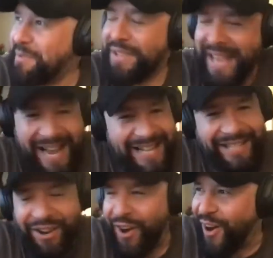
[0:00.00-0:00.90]
Yeah, I
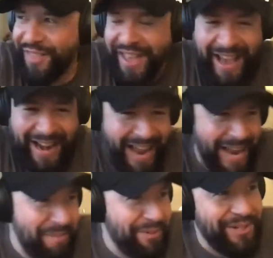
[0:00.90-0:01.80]
did all that.
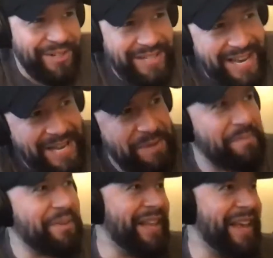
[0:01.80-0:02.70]
Hammer, Kid and
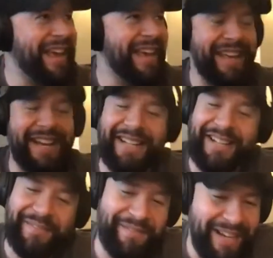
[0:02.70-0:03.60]
Play.
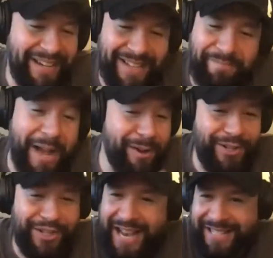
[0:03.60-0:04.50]
Michael
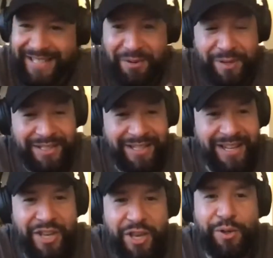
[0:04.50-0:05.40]
Jackson was
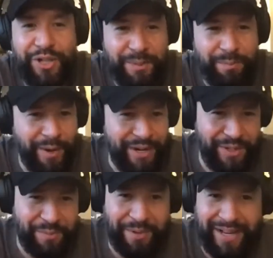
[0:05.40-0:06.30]
a huge
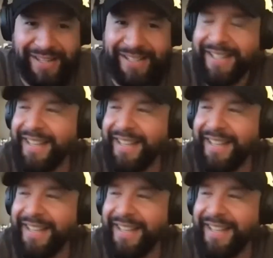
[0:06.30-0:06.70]
inspiration of mine.